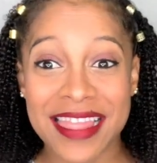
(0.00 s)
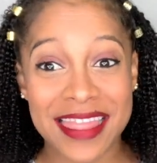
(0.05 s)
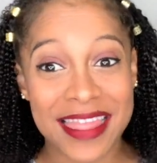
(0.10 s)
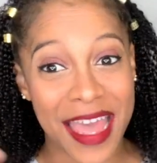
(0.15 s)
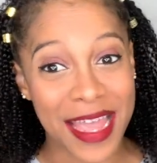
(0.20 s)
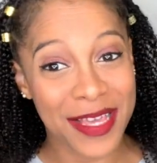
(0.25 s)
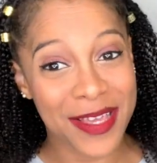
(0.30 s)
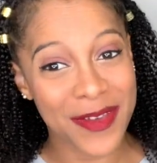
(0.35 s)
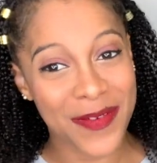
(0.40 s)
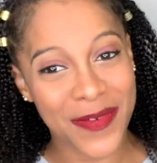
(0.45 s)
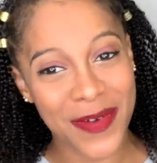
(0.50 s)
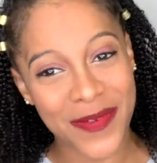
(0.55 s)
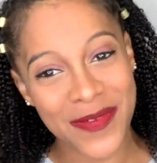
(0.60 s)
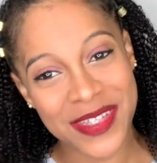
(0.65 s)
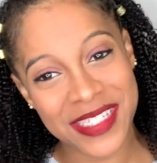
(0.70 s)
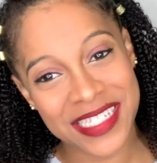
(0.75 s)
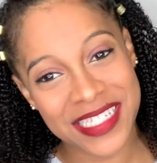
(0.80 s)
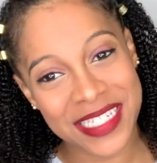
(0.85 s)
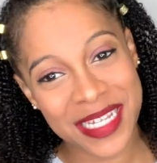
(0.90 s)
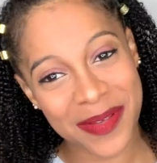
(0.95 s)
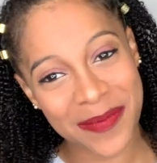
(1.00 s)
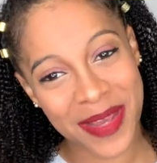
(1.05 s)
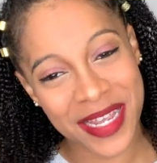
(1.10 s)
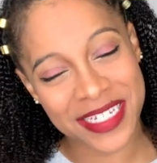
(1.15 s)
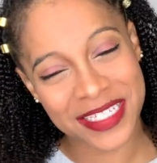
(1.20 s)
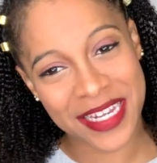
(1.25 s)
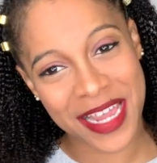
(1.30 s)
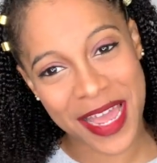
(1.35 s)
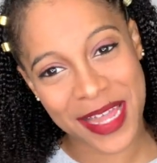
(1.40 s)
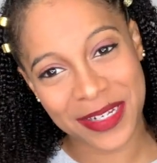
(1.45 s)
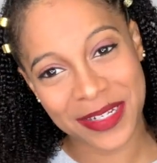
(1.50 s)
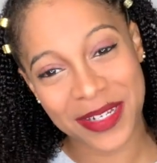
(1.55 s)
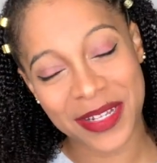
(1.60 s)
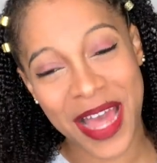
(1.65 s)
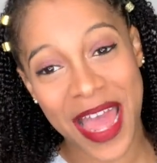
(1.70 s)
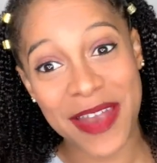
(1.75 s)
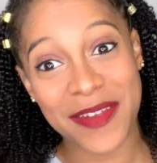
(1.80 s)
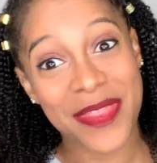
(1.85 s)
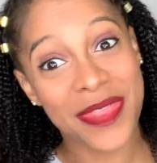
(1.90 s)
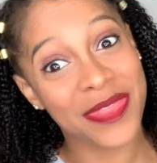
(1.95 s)
Thank you for visiting my channel
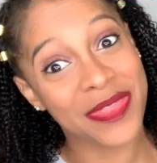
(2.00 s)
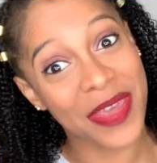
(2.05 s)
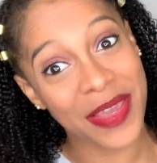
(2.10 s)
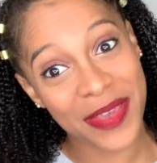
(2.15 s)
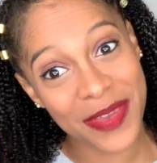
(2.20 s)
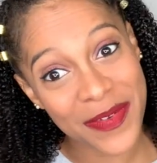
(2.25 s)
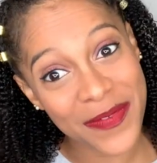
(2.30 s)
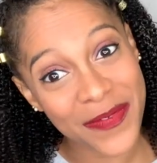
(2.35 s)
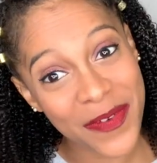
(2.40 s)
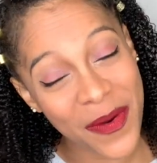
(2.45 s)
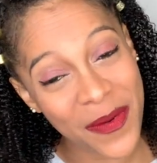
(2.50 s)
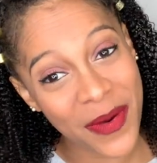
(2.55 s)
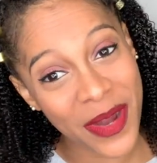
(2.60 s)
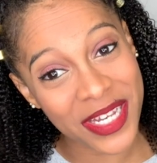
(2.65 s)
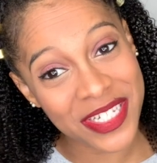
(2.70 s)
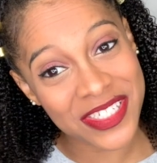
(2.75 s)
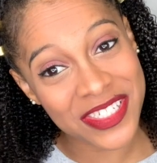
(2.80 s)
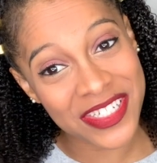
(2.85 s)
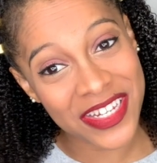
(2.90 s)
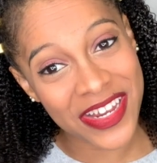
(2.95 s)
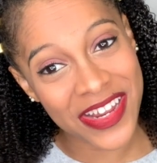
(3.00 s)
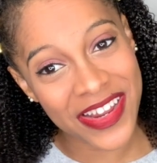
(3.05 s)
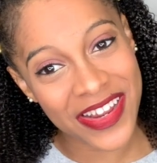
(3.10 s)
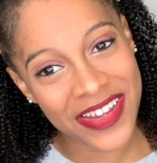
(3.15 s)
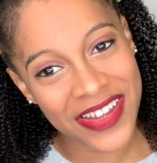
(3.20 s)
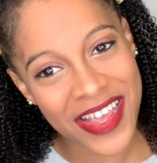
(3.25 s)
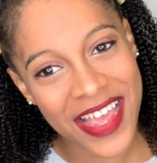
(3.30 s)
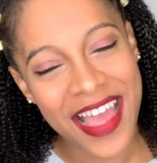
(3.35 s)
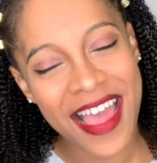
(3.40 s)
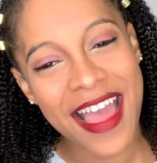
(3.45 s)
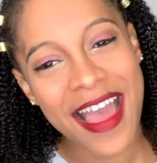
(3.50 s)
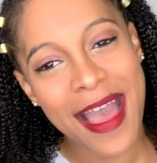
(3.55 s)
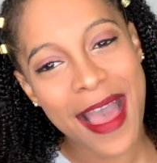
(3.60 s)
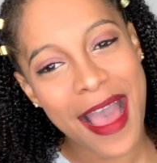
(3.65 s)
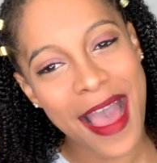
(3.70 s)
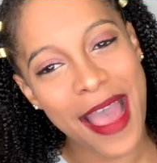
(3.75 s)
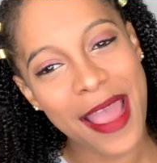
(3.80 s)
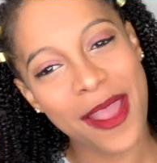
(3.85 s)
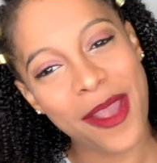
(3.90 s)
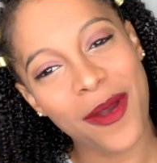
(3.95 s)
and thank you for watching.
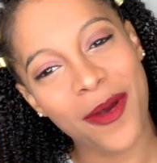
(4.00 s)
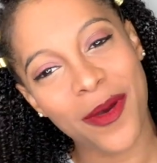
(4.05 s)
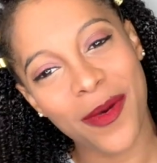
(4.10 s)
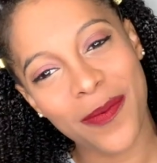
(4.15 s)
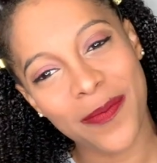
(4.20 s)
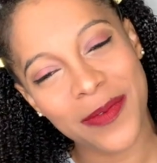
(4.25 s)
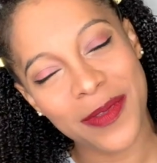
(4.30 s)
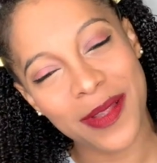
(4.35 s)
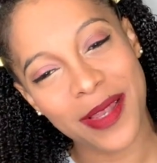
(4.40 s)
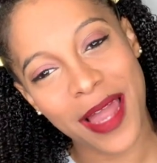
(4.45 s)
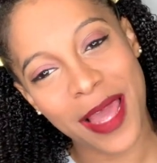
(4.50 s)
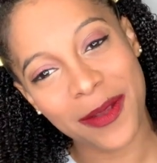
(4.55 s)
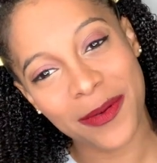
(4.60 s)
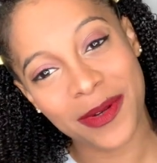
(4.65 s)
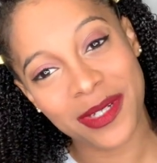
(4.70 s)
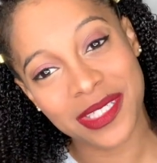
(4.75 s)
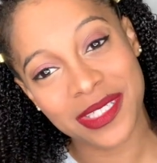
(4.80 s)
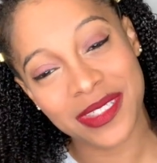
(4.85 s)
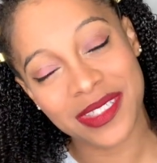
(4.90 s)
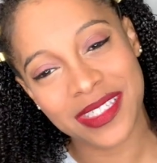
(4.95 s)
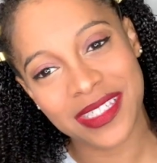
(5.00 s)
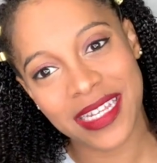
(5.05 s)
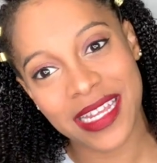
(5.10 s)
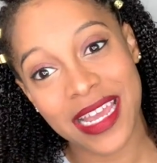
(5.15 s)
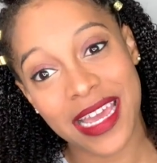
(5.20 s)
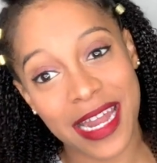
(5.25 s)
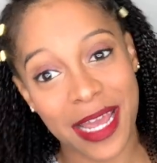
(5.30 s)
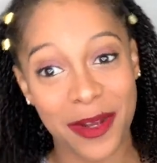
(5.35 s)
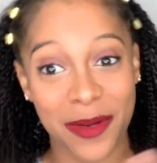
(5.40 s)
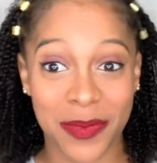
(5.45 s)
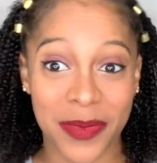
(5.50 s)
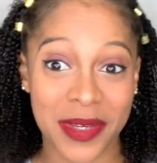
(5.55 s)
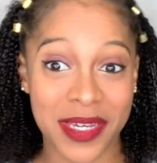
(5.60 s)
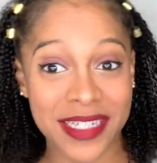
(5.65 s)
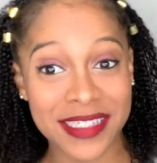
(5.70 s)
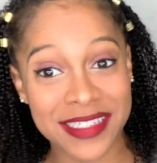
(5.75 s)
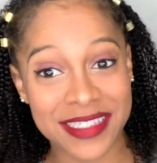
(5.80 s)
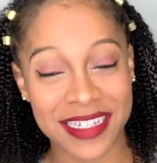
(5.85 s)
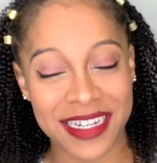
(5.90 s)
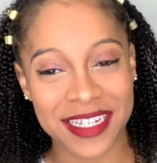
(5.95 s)
I hope you like what you see and I hope you
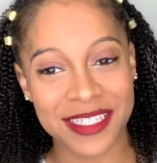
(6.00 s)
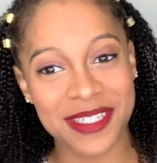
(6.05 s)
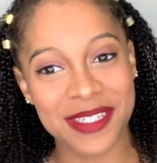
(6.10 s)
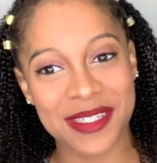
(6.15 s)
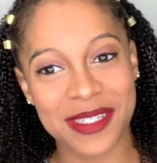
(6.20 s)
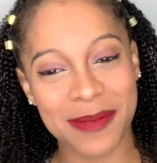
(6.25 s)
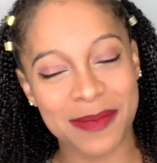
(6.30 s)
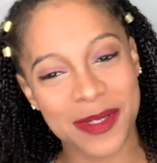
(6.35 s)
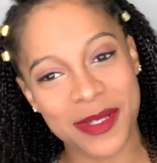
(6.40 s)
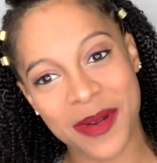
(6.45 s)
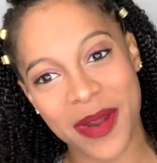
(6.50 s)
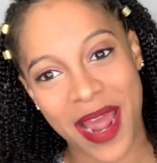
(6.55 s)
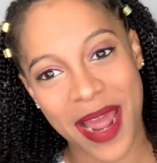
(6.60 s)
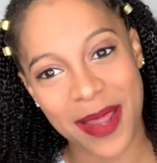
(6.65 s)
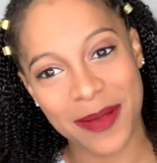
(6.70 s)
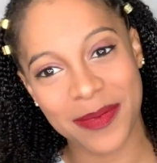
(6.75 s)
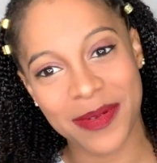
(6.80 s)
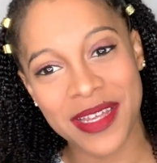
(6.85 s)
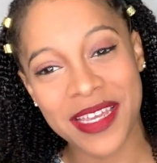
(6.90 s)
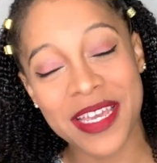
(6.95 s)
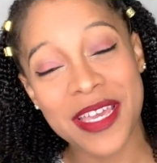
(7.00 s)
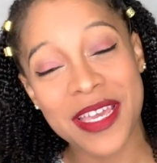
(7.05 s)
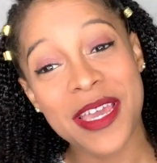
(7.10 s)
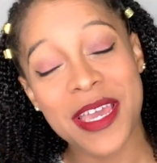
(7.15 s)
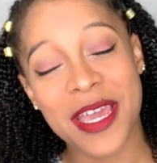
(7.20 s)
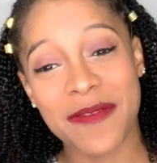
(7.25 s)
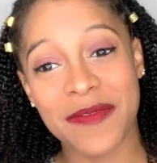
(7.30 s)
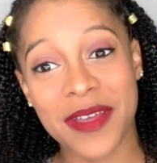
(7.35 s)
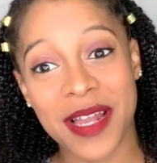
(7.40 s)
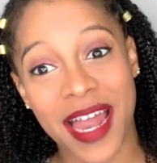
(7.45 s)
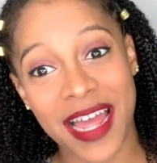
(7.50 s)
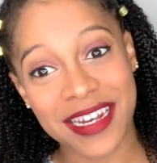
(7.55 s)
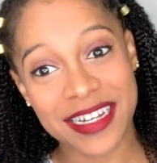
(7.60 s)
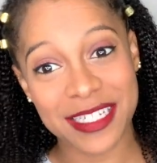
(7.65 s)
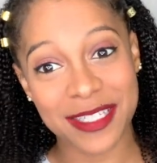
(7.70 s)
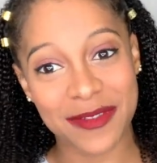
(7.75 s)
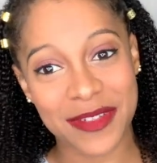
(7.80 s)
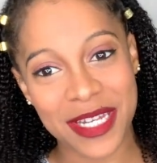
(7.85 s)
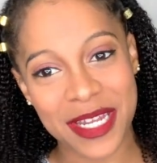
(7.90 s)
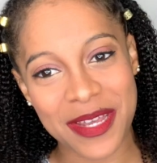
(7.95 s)
consider to subscribe. If you like
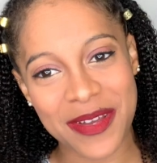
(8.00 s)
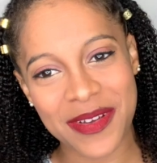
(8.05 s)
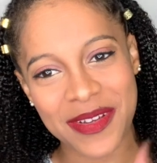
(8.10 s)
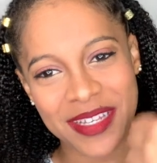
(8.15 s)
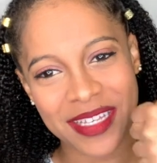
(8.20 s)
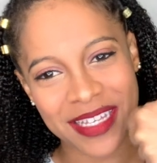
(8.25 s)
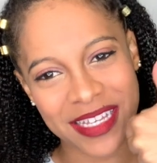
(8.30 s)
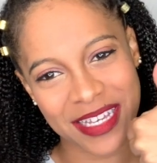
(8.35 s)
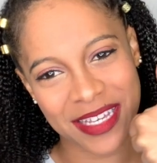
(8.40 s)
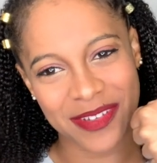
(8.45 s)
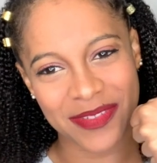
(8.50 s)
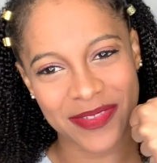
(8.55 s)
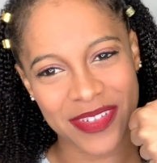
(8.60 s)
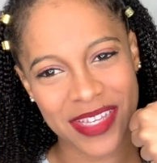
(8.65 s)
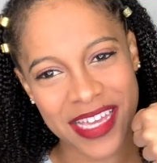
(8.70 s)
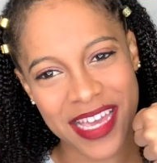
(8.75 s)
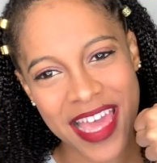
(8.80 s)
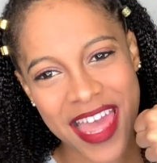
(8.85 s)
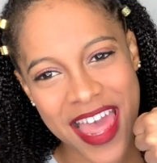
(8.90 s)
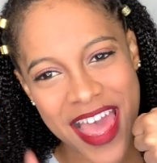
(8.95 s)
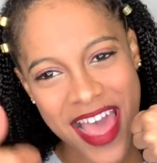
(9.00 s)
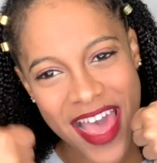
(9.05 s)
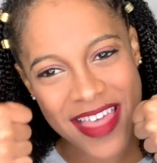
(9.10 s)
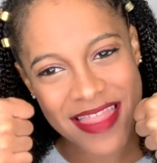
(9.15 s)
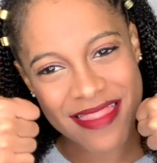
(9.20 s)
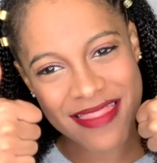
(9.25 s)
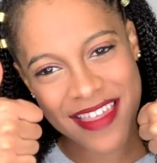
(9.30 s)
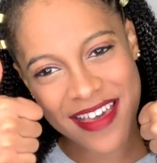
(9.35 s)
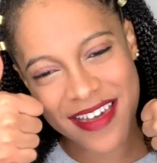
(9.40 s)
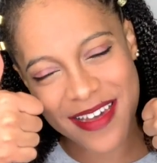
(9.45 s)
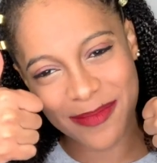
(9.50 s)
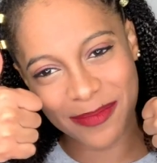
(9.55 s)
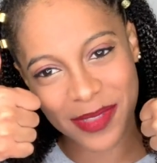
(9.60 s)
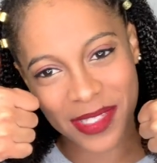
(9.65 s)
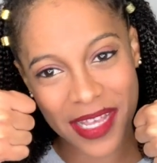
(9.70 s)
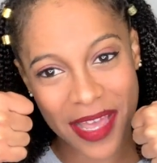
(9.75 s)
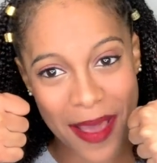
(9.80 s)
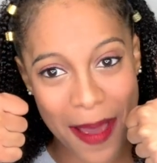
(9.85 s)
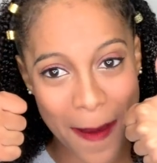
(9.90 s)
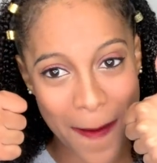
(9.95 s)
this video, give it a
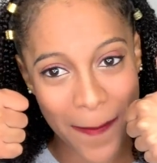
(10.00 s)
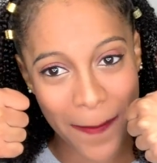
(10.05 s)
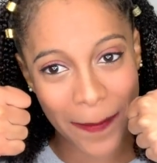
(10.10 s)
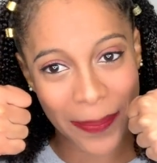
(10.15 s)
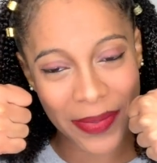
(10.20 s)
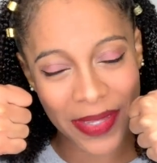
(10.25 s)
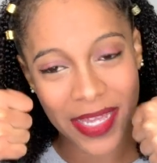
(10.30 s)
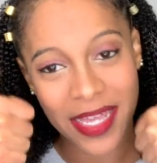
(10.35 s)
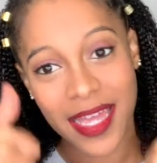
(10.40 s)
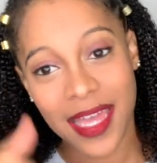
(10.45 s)
thumbs up.